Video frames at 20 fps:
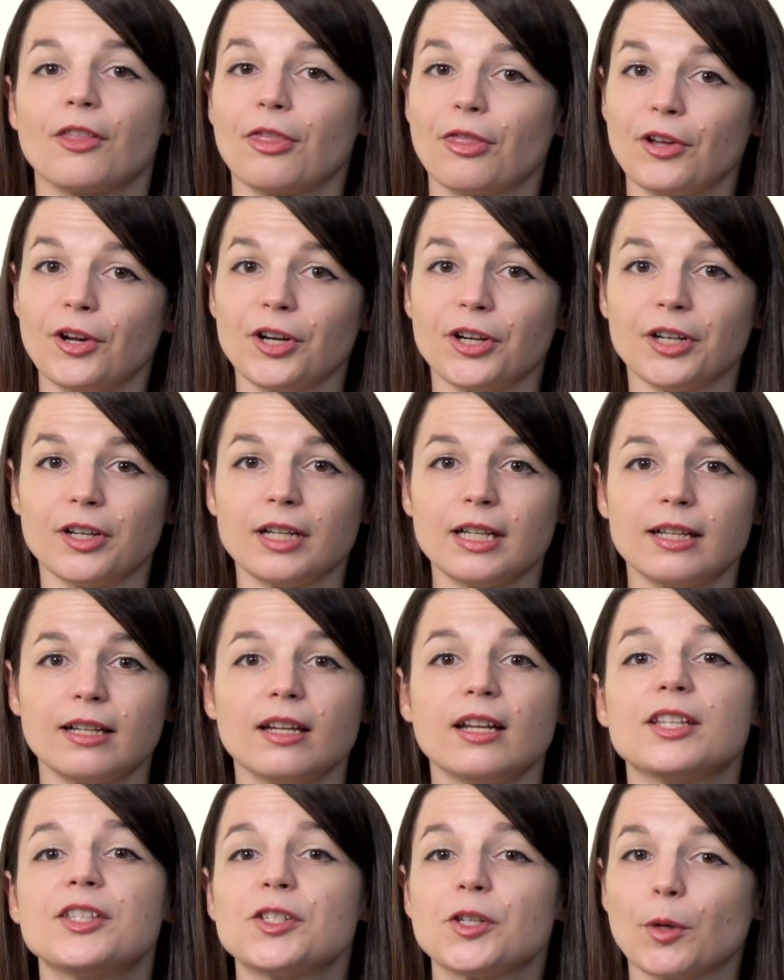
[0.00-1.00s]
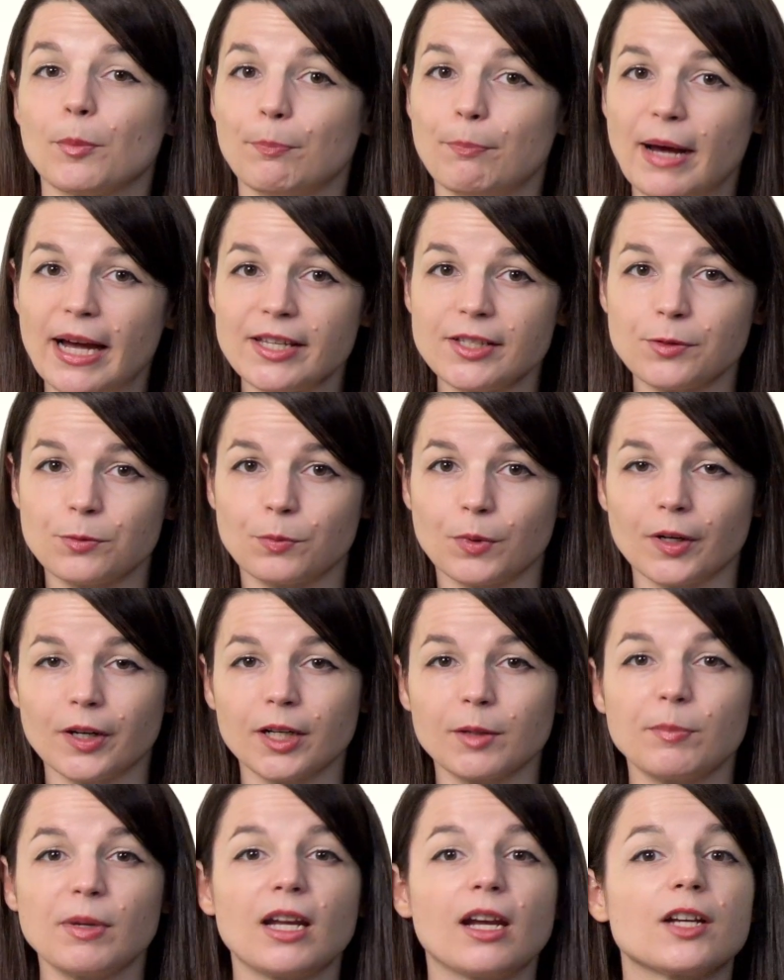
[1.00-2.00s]
Third, it's your best
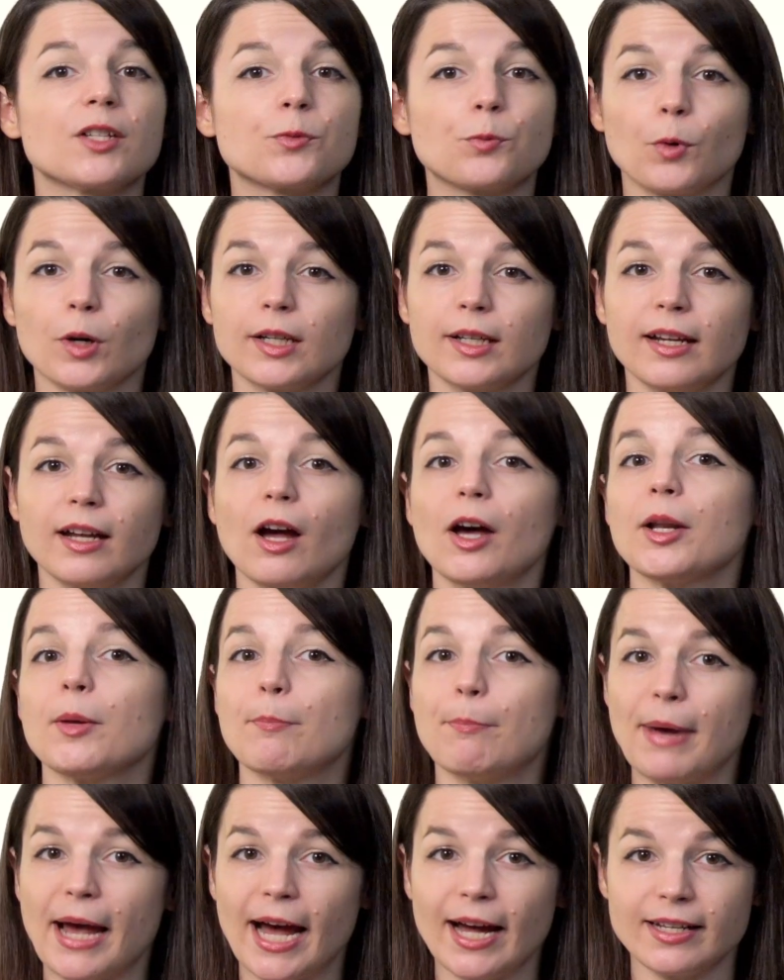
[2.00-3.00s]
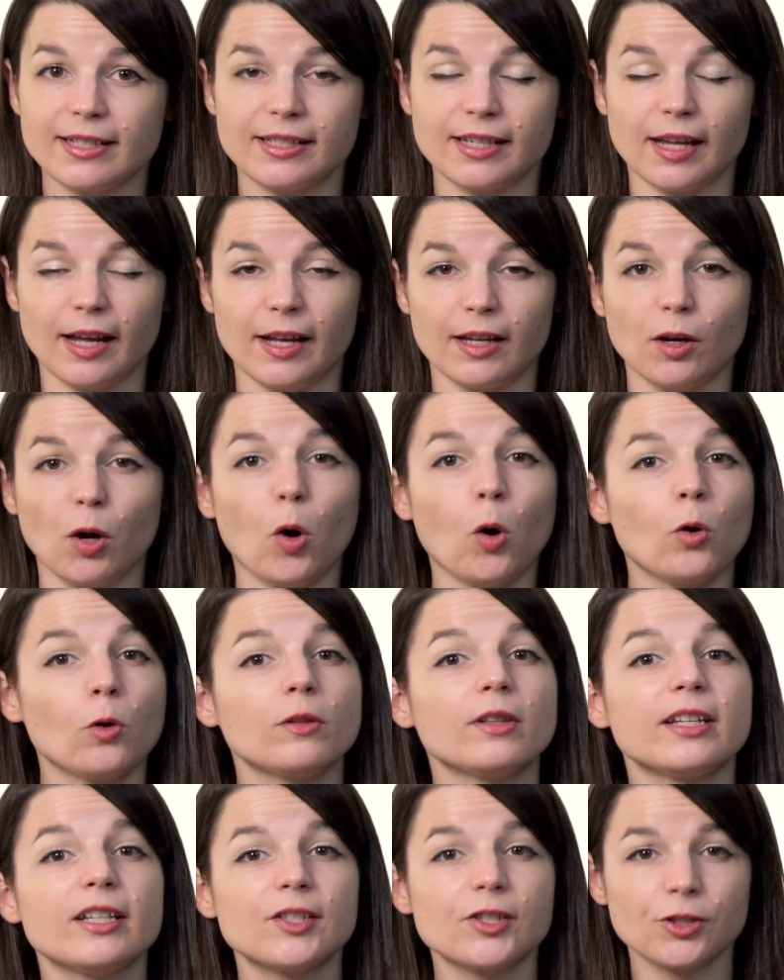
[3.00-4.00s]
work because working on a bad day
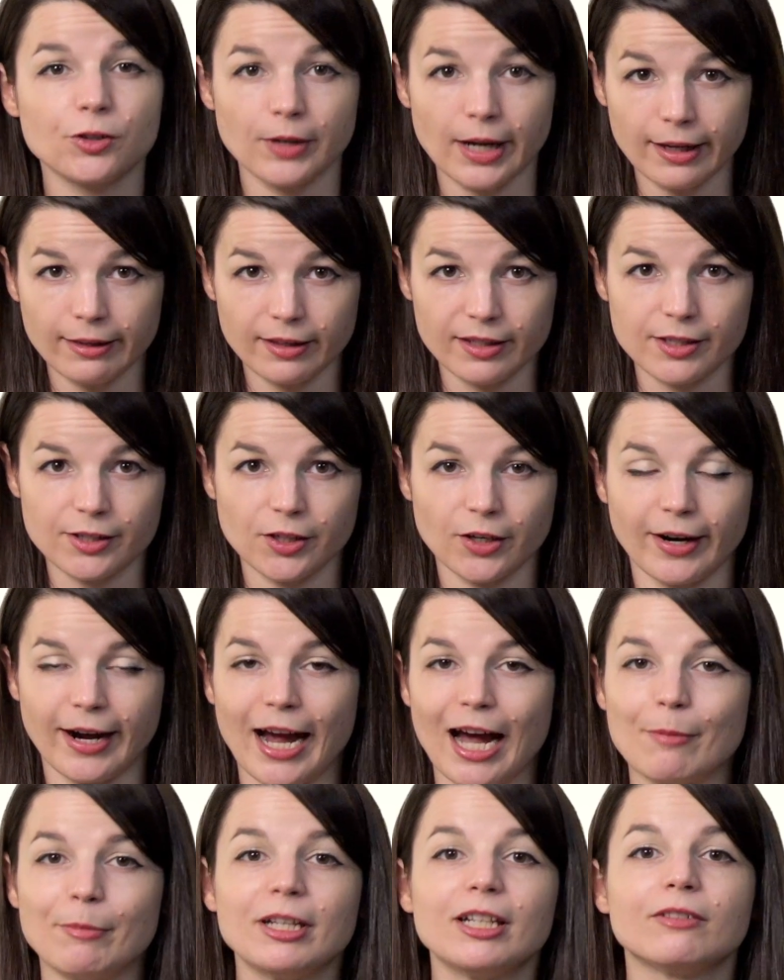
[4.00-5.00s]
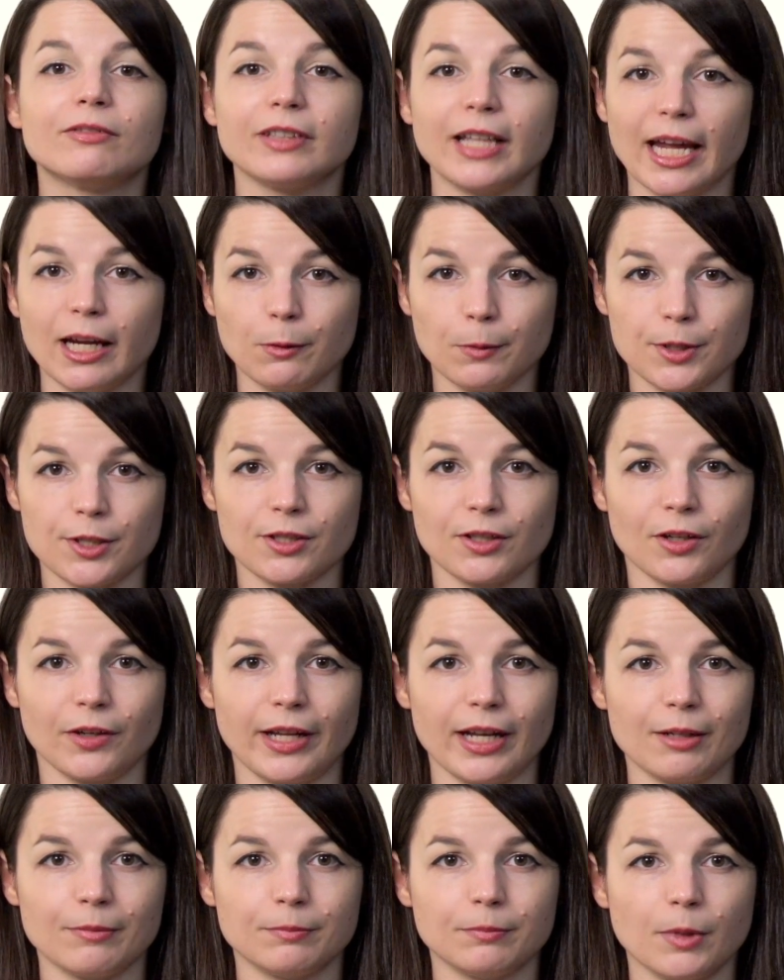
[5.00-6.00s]
only strengthens your habit of language
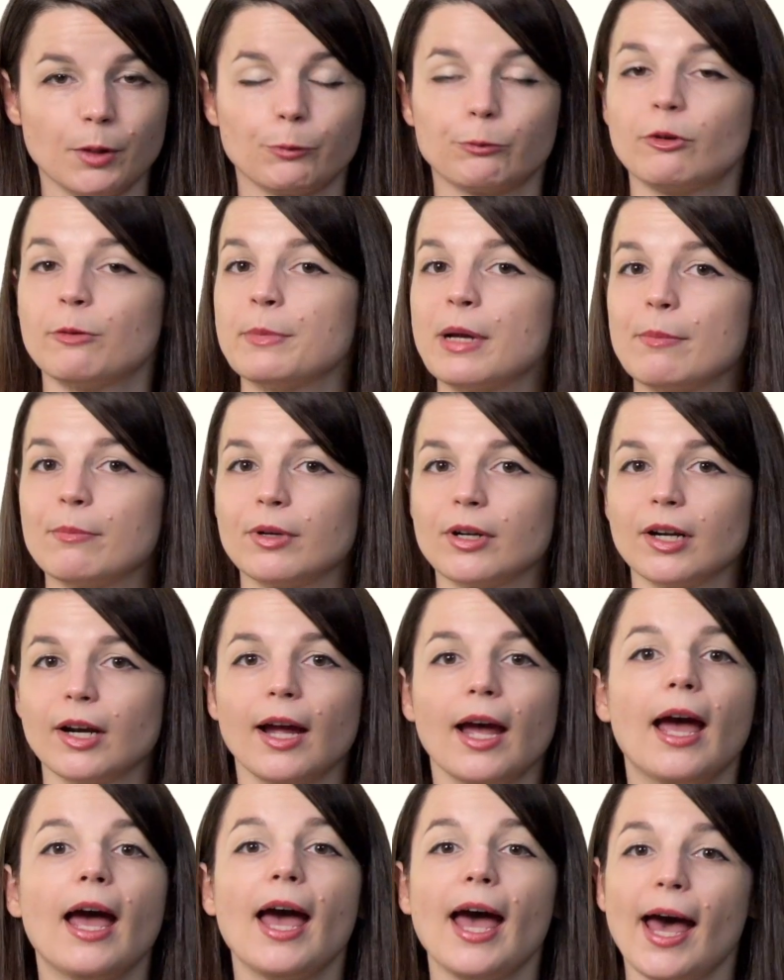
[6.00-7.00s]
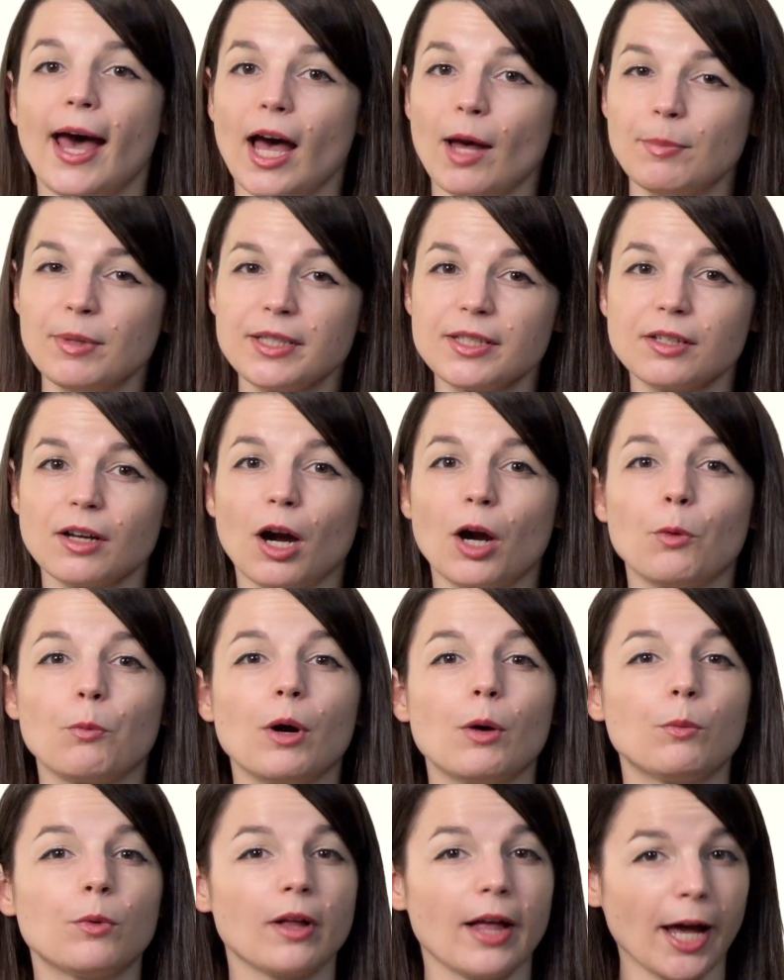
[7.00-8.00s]
learning. Remember, habits are
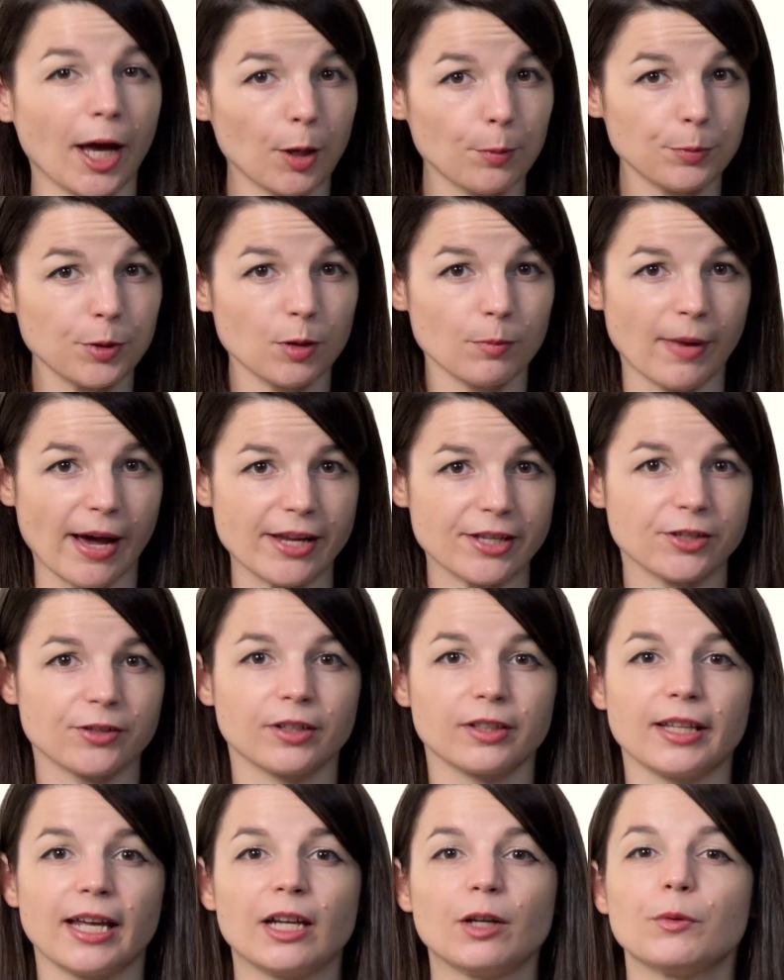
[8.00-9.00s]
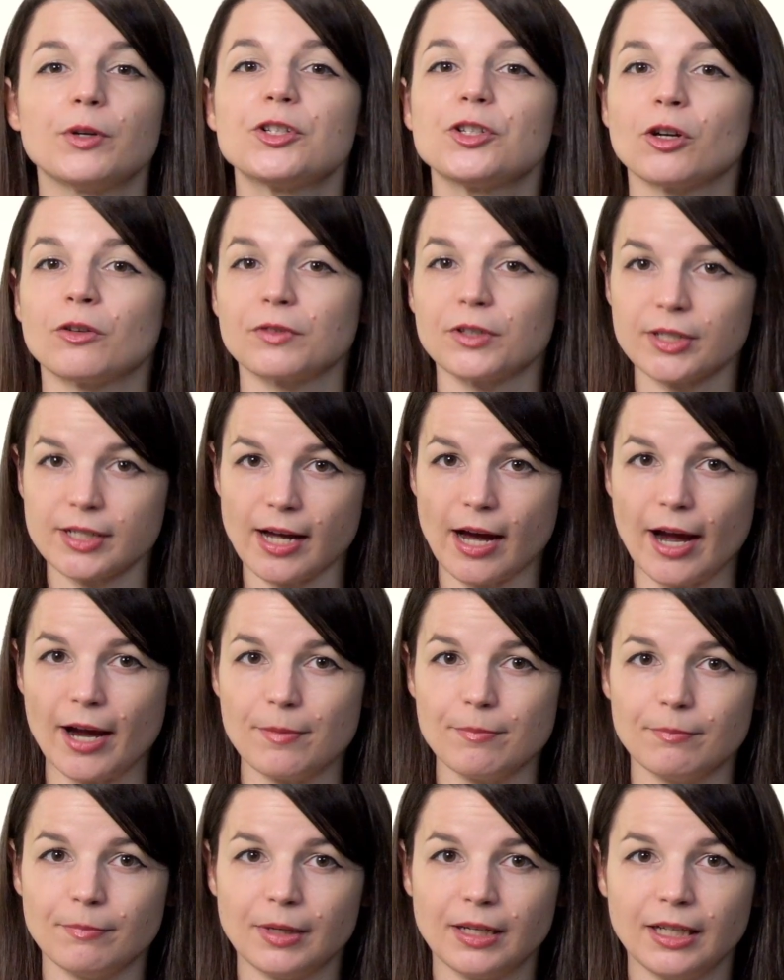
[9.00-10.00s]
what will help you master a language over
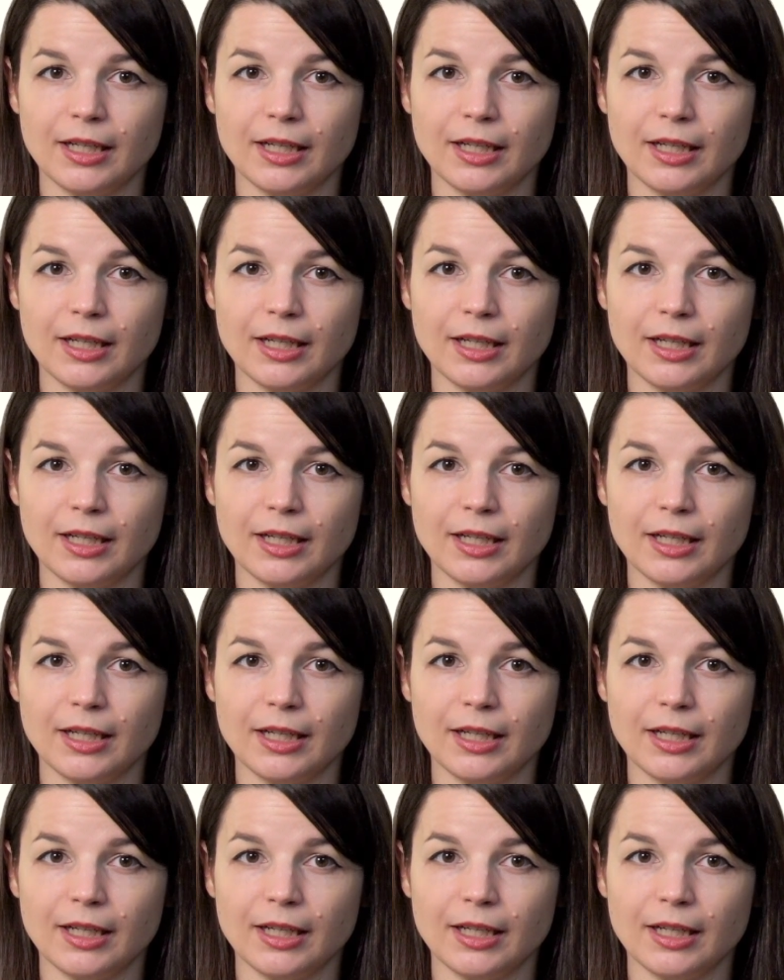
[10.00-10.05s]
time.